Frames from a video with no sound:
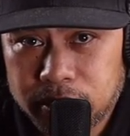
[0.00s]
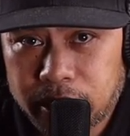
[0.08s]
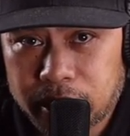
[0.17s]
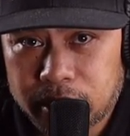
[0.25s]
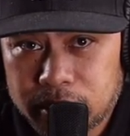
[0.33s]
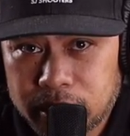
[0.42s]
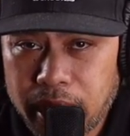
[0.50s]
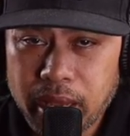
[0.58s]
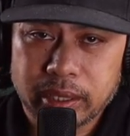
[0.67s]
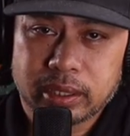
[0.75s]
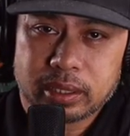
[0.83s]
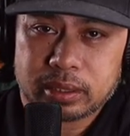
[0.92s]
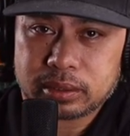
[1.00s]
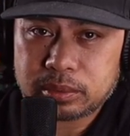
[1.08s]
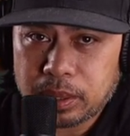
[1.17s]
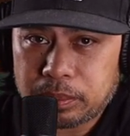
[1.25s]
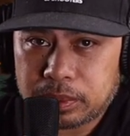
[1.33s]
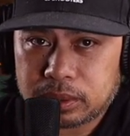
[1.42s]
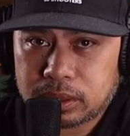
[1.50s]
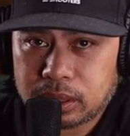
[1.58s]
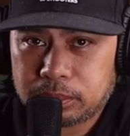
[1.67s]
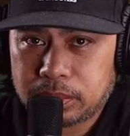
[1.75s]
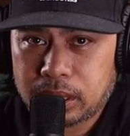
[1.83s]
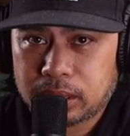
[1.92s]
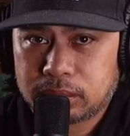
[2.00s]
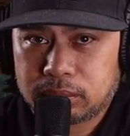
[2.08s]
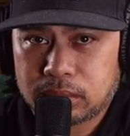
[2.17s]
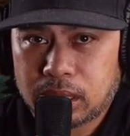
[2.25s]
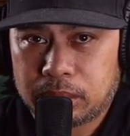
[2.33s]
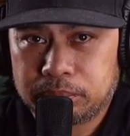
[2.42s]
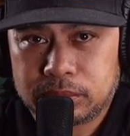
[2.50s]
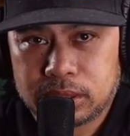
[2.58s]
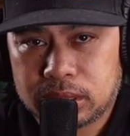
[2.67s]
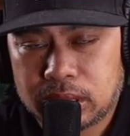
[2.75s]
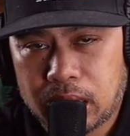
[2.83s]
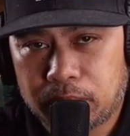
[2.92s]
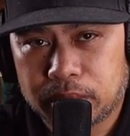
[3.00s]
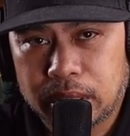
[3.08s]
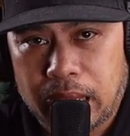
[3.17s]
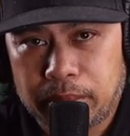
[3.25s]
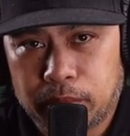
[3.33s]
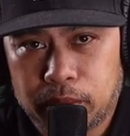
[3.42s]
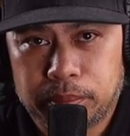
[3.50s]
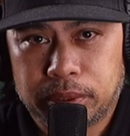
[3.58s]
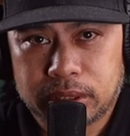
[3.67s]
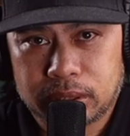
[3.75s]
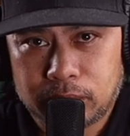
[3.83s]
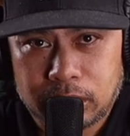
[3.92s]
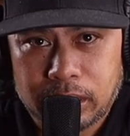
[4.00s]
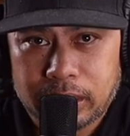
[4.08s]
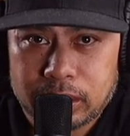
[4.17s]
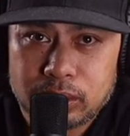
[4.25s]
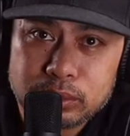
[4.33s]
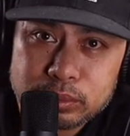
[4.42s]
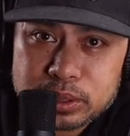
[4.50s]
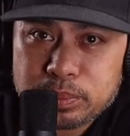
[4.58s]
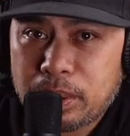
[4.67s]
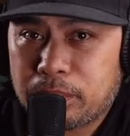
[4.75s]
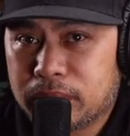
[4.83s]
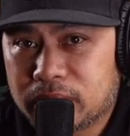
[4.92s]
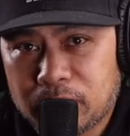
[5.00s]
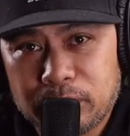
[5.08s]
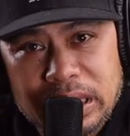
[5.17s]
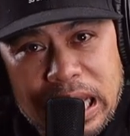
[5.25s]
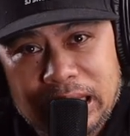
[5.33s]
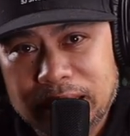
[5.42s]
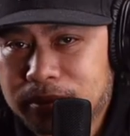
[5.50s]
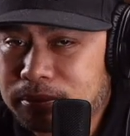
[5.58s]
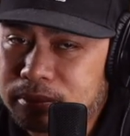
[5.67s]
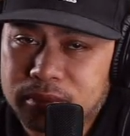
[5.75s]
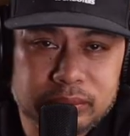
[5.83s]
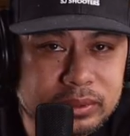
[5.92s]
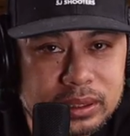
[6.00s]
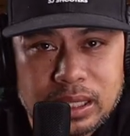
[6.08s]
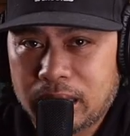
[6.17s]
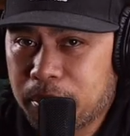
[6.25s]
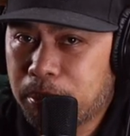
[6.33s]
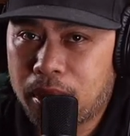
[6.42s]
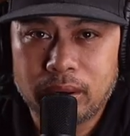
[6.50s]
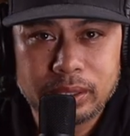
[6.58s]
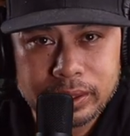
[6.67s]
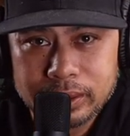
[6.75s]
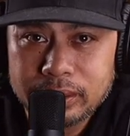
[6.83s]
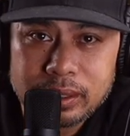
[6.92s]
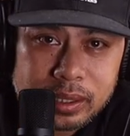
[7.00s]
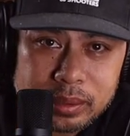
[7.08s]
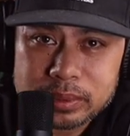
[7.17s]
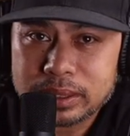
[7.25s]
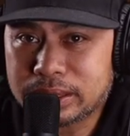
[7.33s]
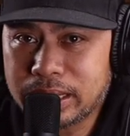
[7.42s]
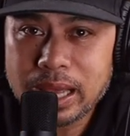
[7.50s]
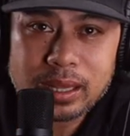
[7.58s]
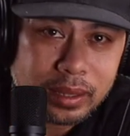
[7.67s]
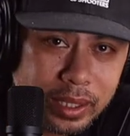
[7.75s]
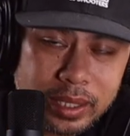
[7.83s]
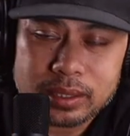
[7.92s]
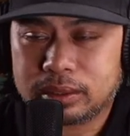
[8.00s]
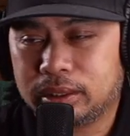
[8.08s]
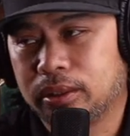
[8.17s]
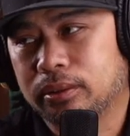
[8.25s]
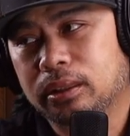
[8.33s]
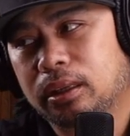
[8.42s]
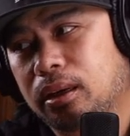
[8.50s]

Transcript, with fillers: Like, yeah, I care it's my birthday, but I I'm just not one that one person where like, oh, it's my birthday, we gotta we gotta party it up, let's get lit, you know.